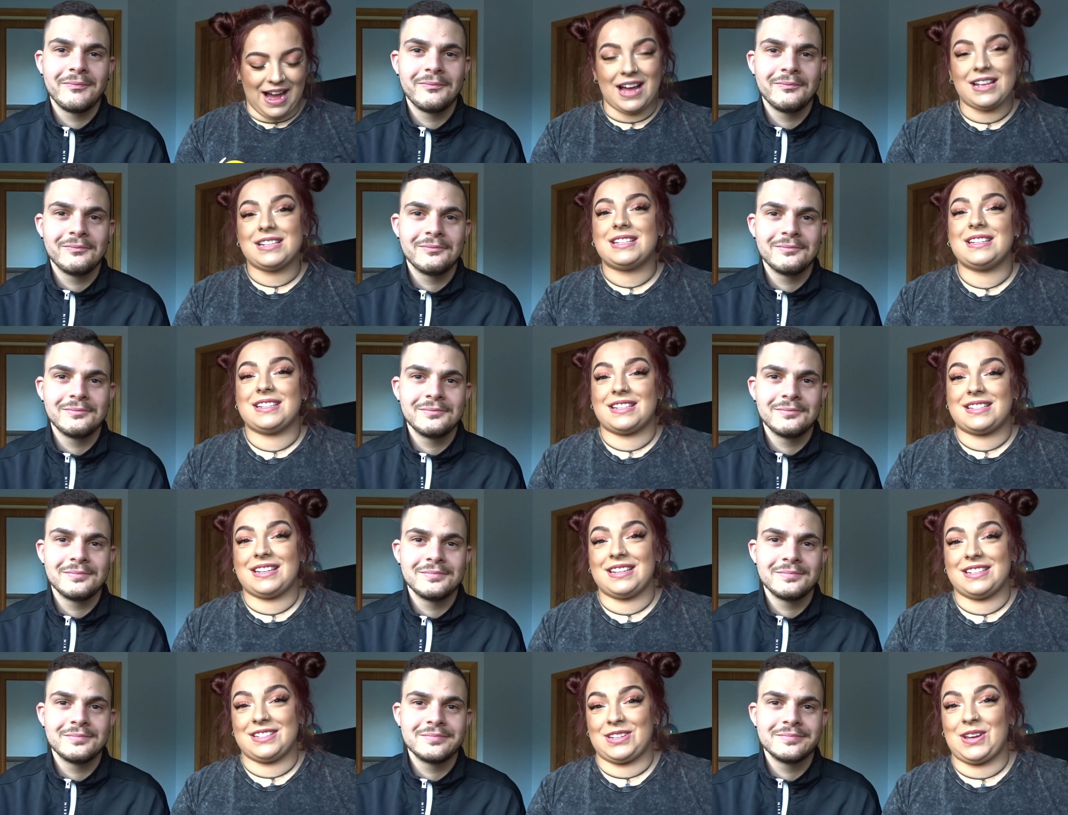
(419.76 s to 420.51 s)

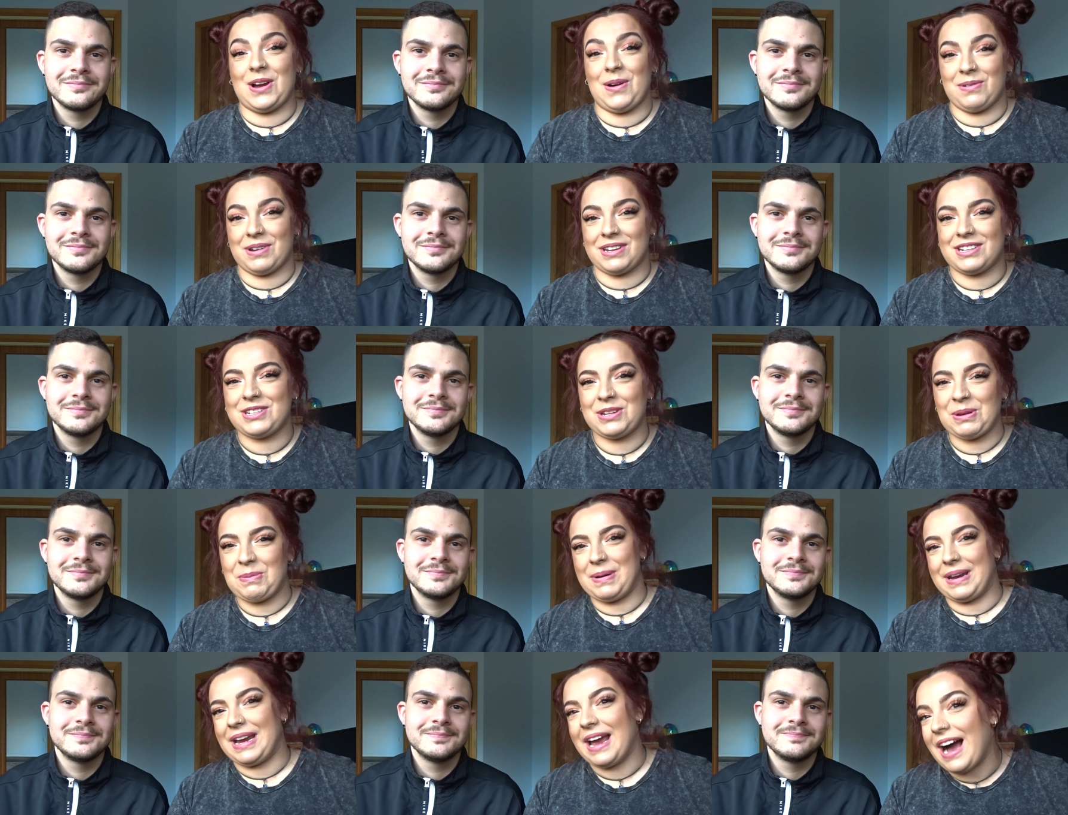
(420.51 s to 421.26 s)
Speaker 1: Aziz is going
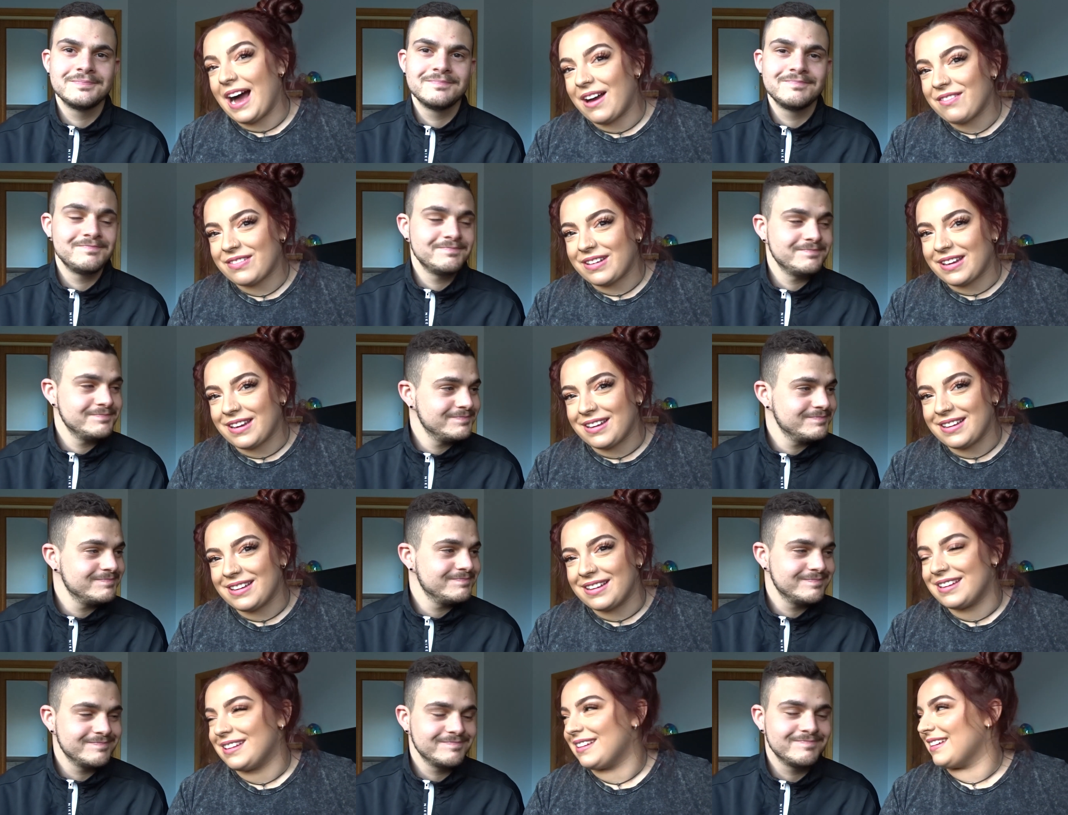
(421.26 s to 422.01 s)
to be
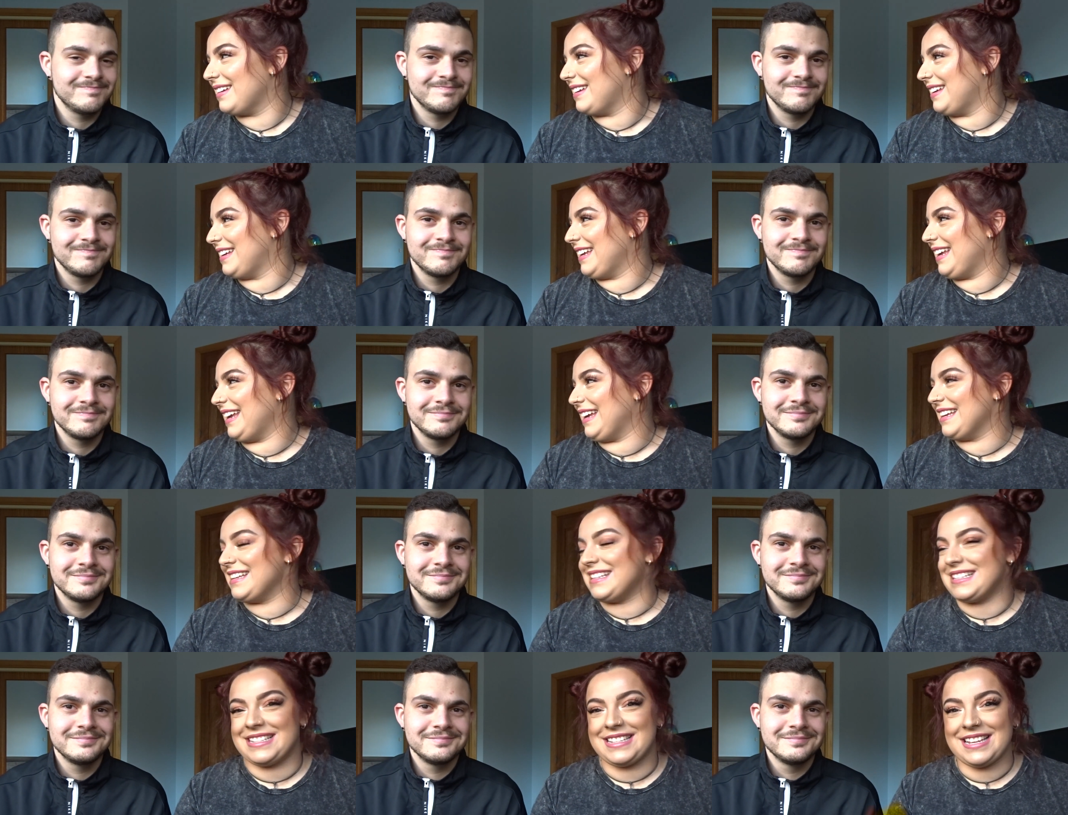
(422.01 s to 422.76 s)
having
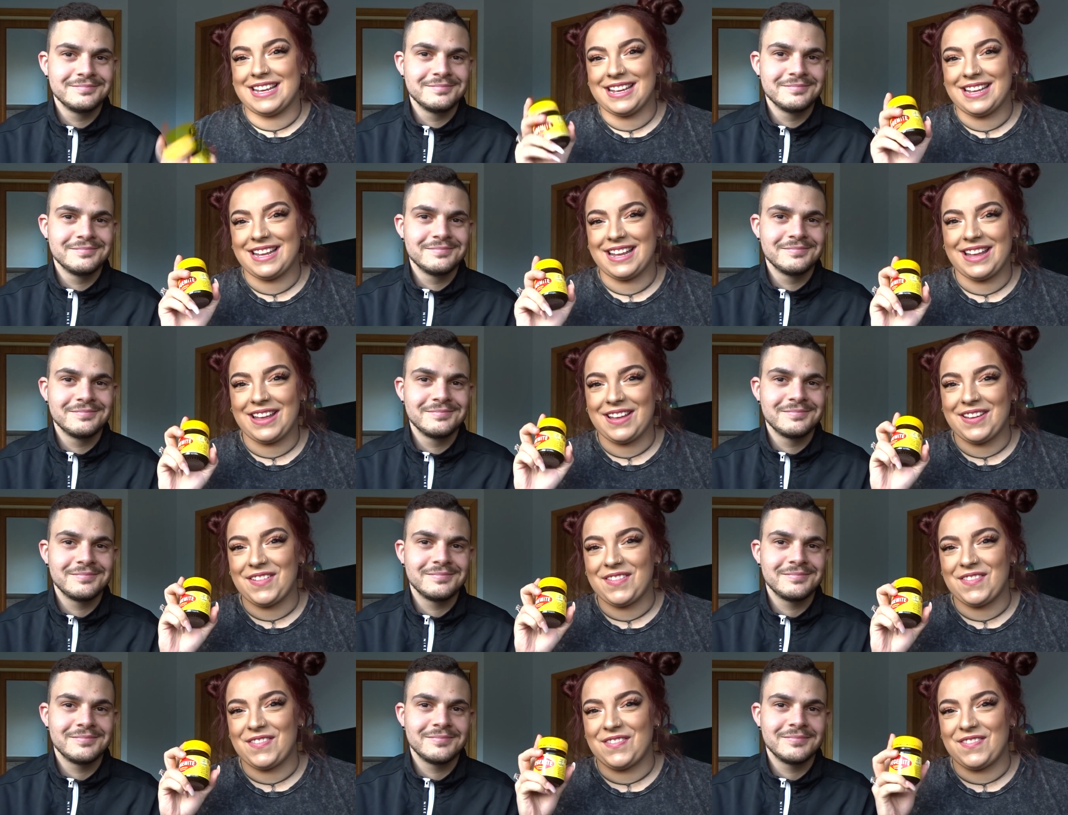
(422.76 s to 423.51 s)
is
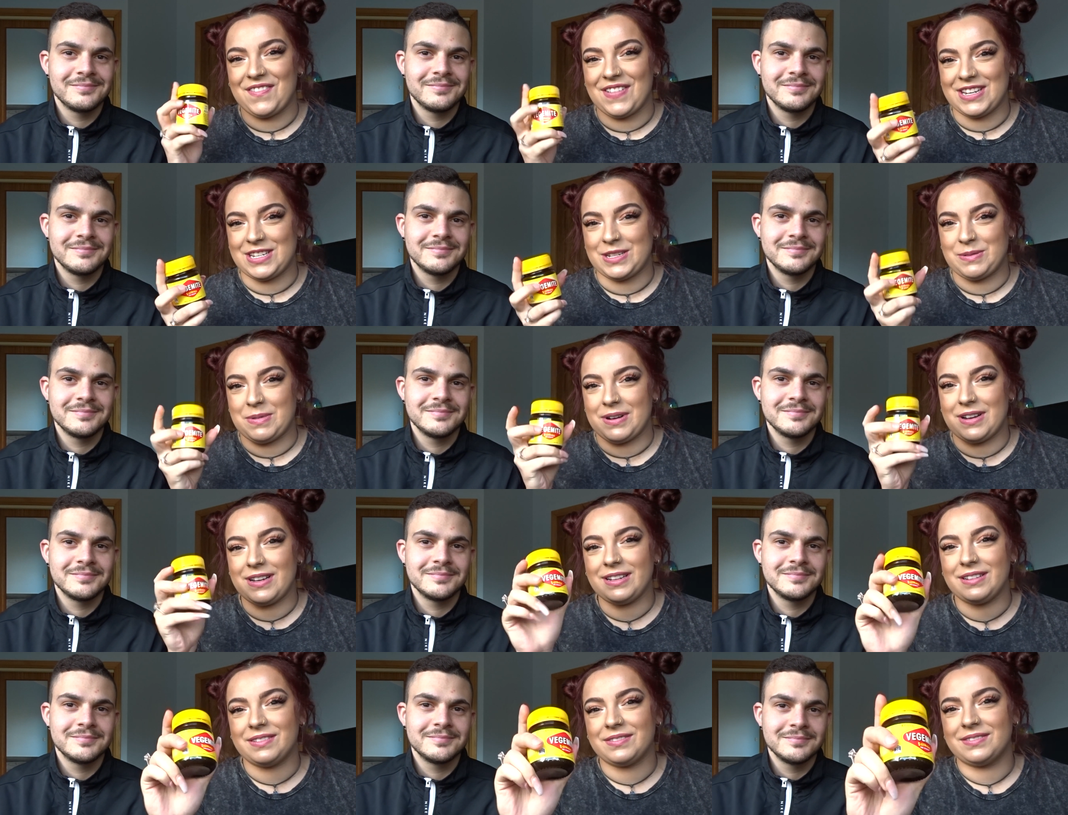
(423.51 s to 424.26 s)

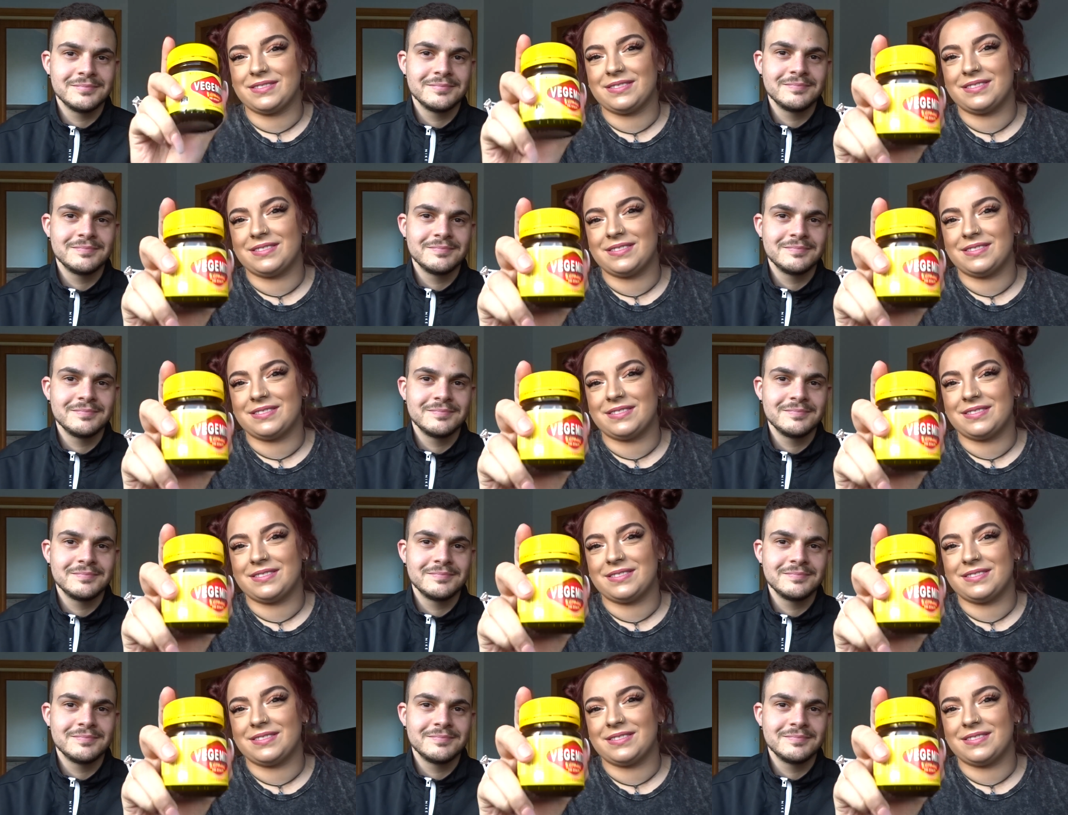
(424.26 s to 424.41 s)
Vegemite.